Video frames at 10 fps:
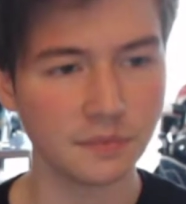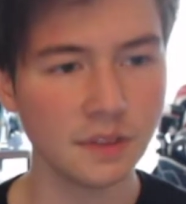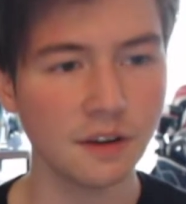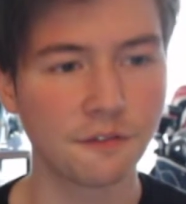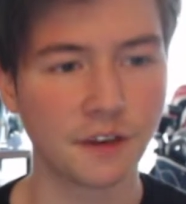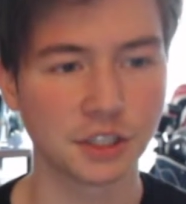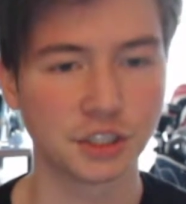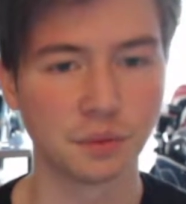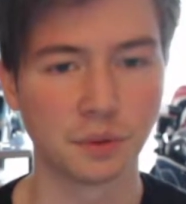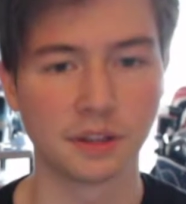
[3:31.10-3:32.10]

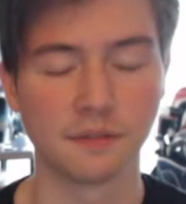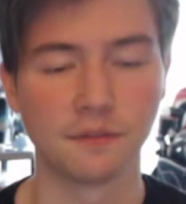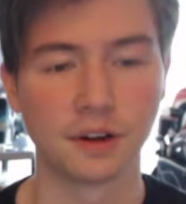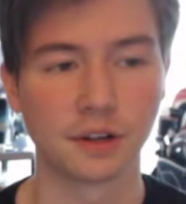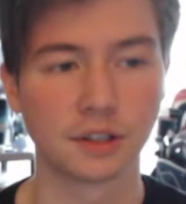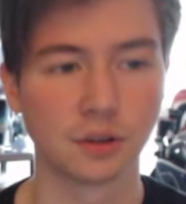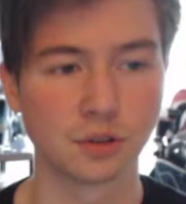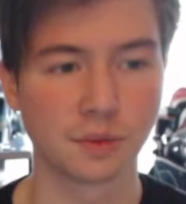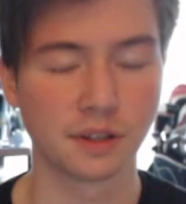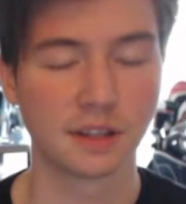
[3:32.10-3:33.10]
affectionate with and very
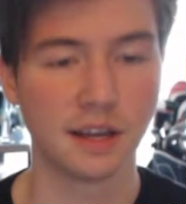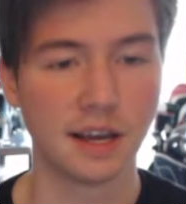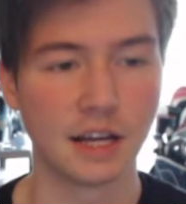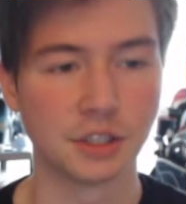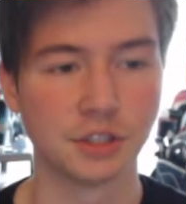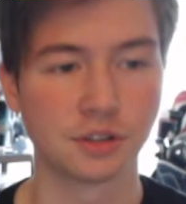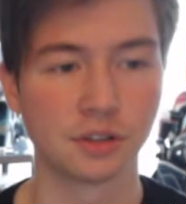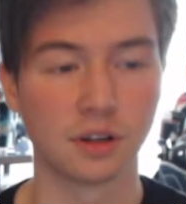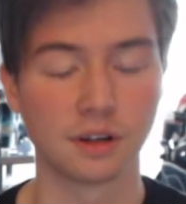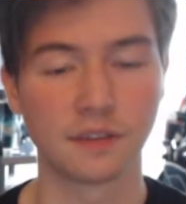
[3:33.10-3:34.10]
close with, and she took a
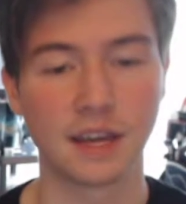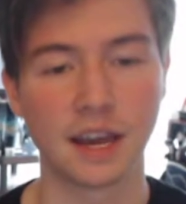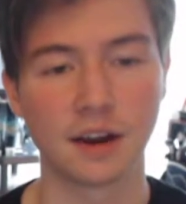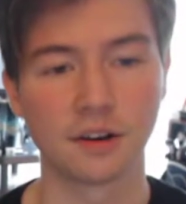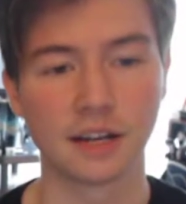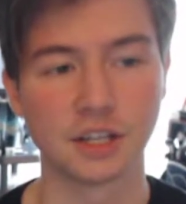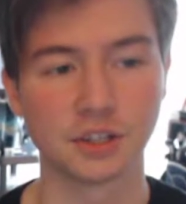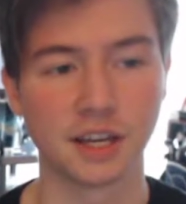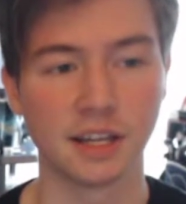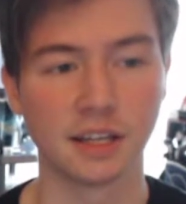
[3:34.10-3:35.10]
lot of care in
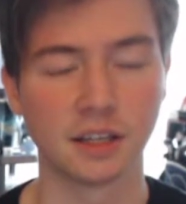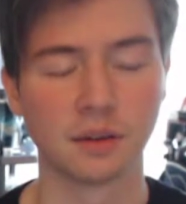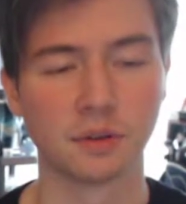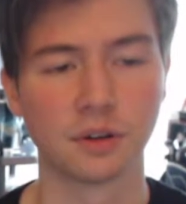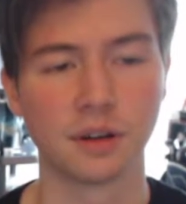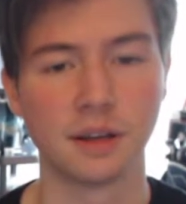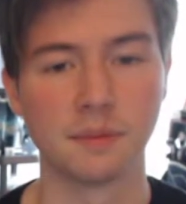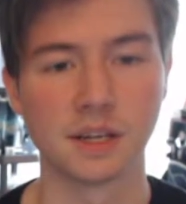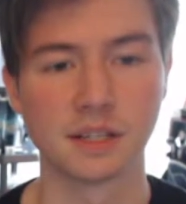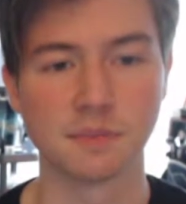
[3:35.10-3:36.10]
educating him,
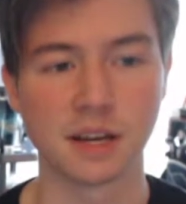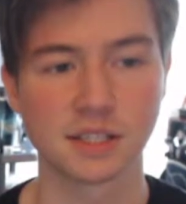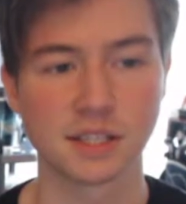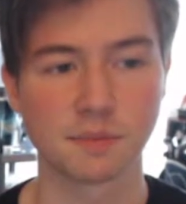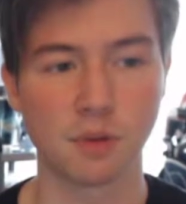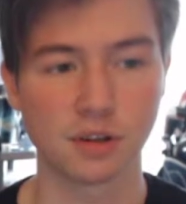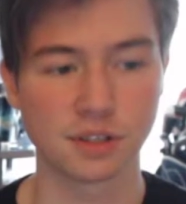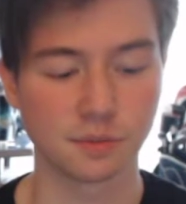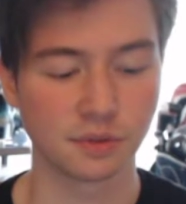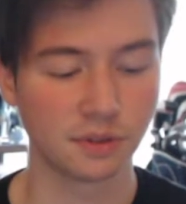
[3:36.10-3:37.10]
him as best as
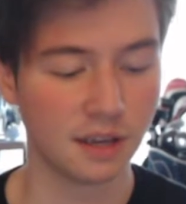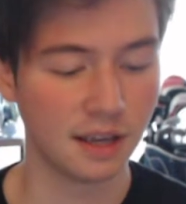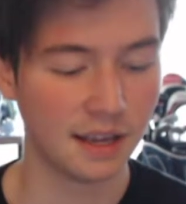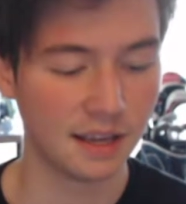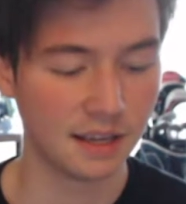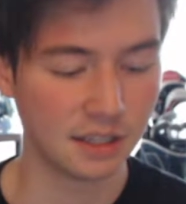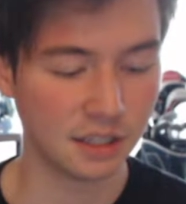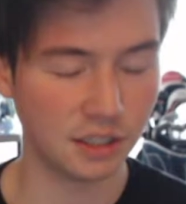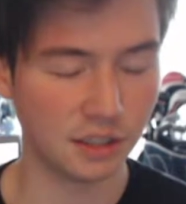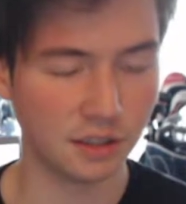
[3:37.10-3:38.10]
possible.
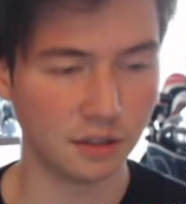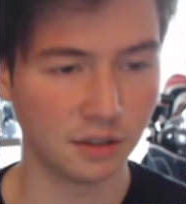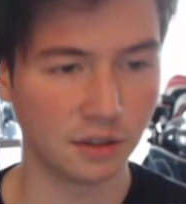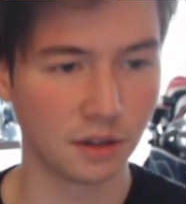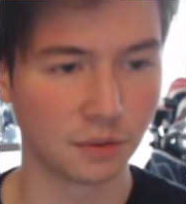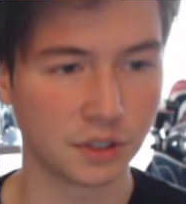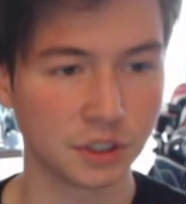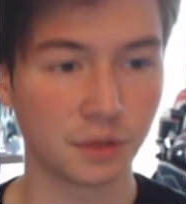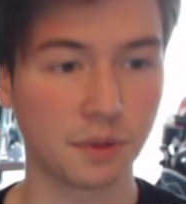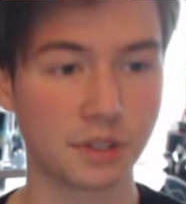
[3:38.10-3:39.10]
He
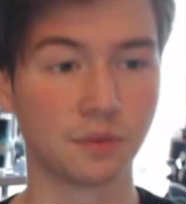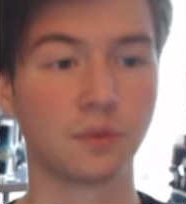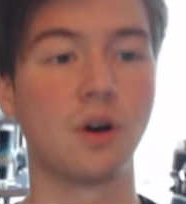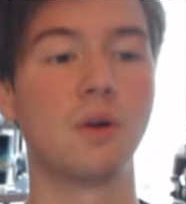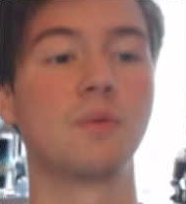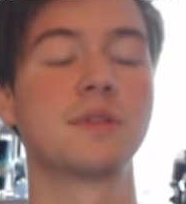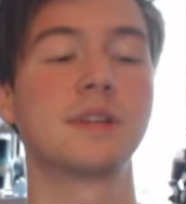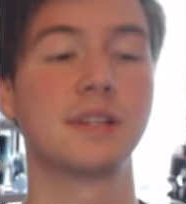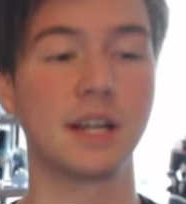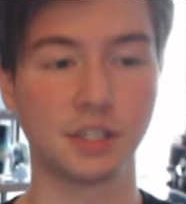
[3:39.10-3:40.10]
originally went to Rome with
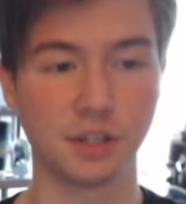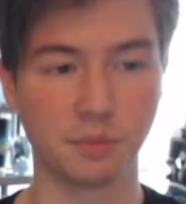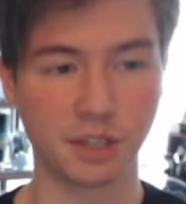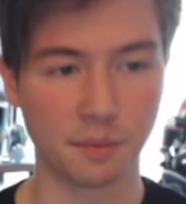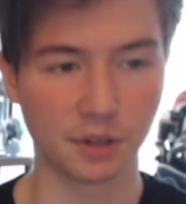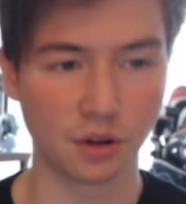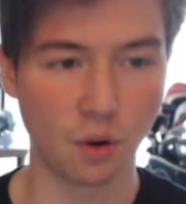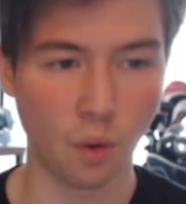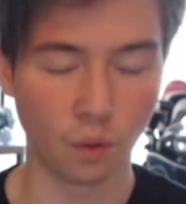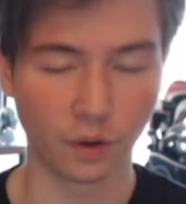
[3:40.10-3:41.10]
the intention of becoming an
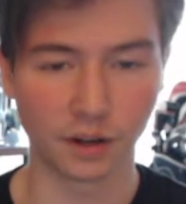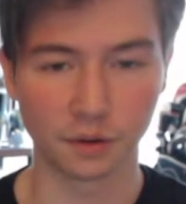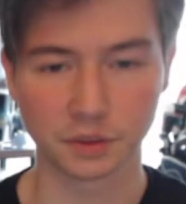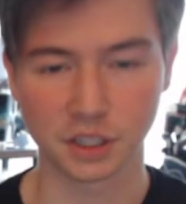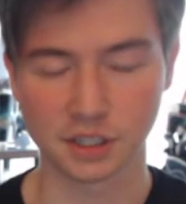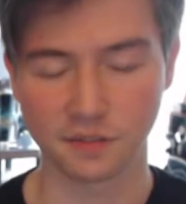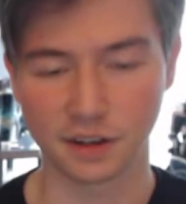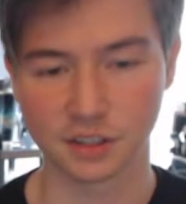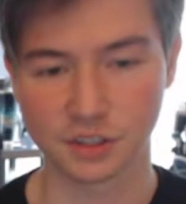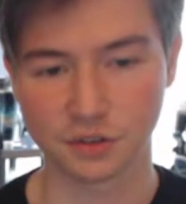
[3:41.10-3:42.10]
orator, which I
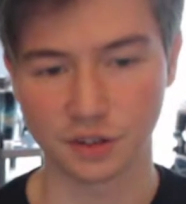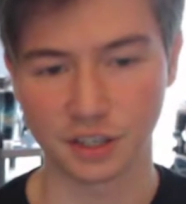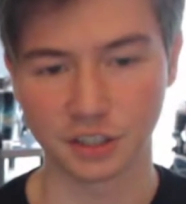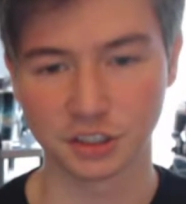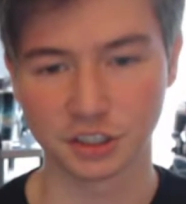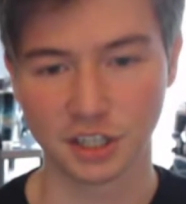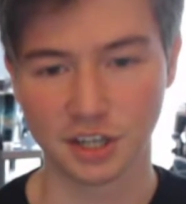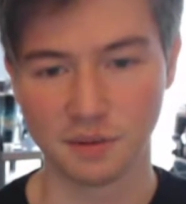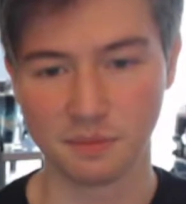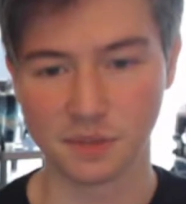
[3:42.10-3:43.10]
find is strange
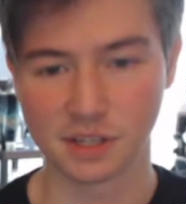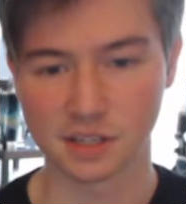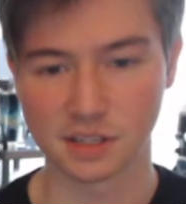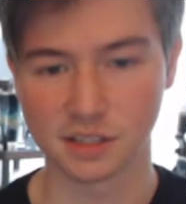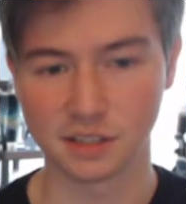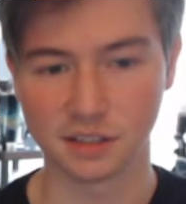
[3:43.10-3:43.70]
because he